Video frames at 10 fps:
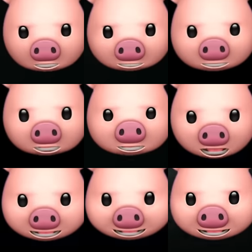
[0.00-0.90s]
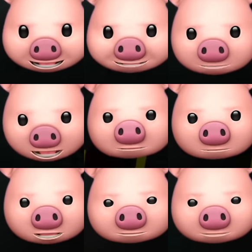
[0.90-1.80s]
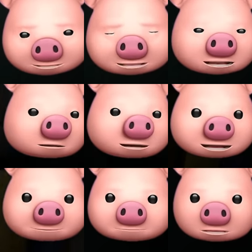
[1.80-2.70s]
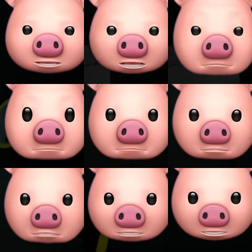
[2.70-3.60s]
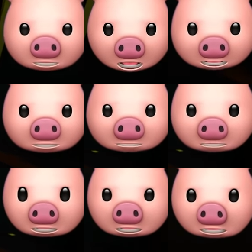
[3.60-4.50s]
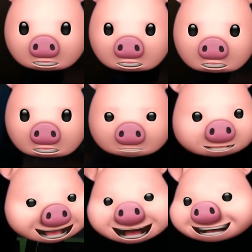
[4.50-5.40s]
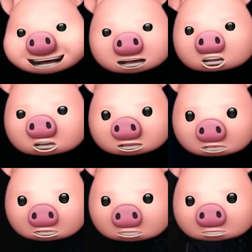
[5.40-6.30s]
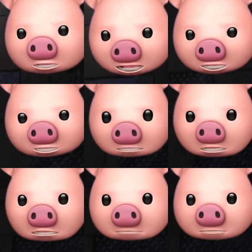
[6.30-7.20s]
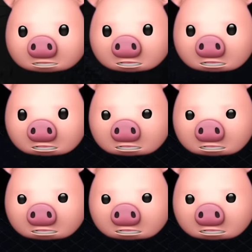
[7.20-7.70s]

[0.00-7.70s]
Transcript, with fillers: I think it's like it's whatever which whichever one you're furthest I that I think it's just a distraction, honestly.